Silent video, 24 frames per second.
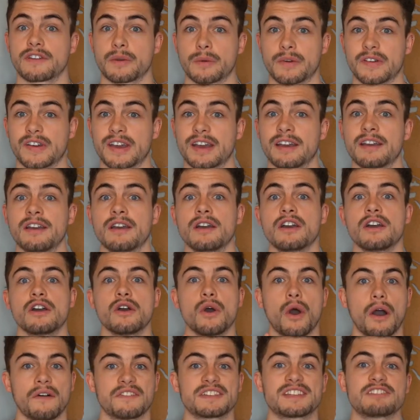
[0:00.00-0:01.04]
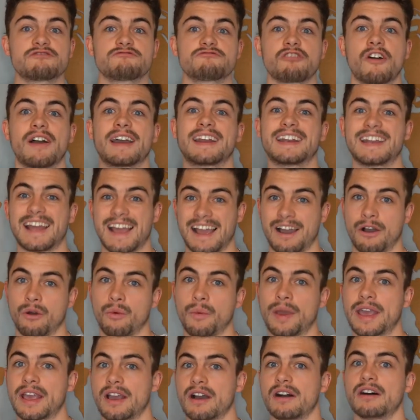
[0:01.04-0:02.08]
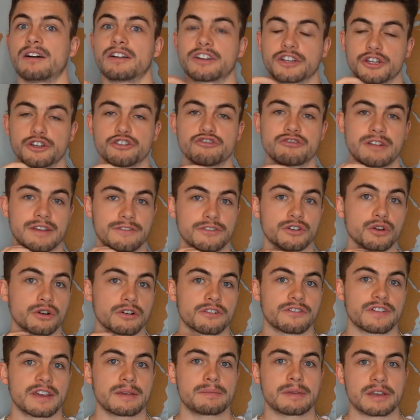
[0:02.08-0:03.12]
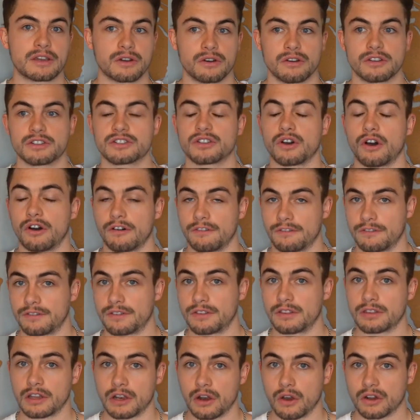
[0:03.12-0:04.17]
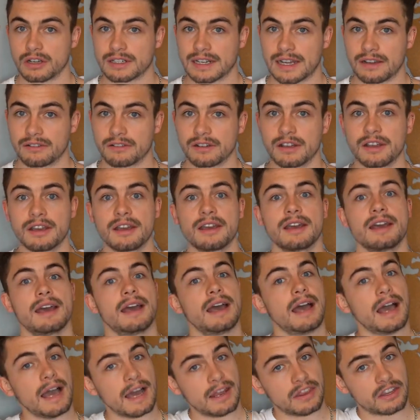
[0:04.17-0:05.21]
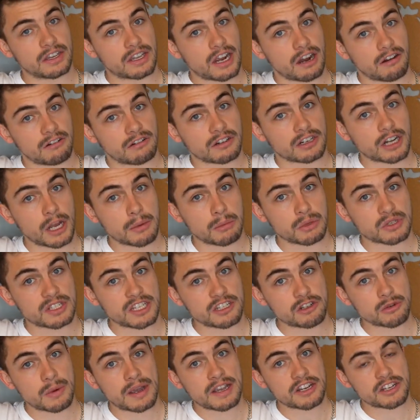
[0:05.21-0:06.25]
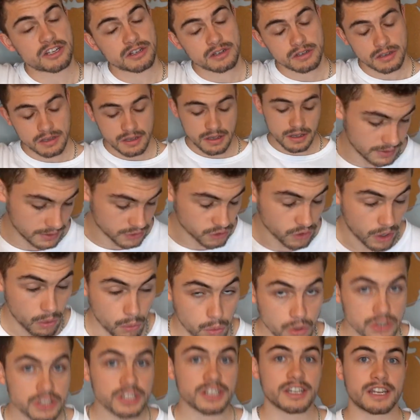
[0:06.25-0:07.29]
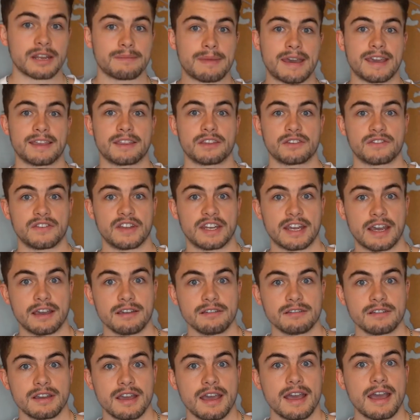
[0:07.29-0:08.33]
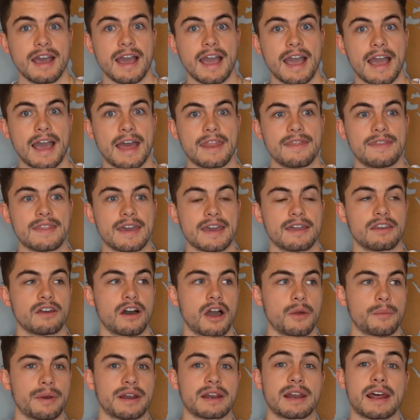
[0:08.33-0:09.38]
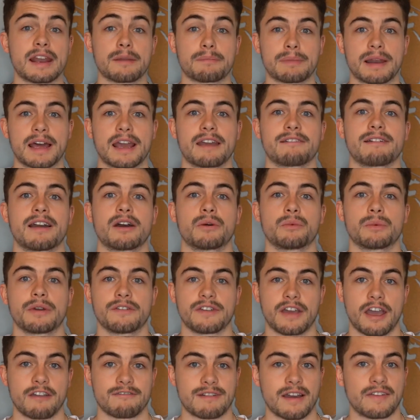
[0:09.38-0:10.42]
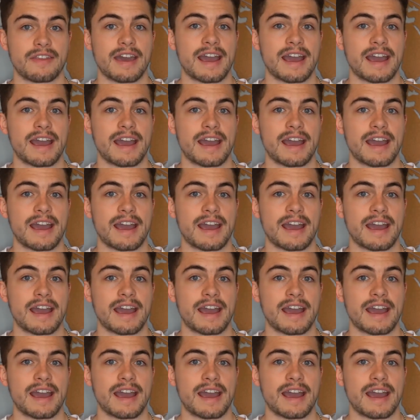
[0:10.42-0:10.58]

with it. Obviously right now we can't do street photography because of the lockdown and the current global situation. So I wasn't going to make this video, and then I went and had a play around with it around the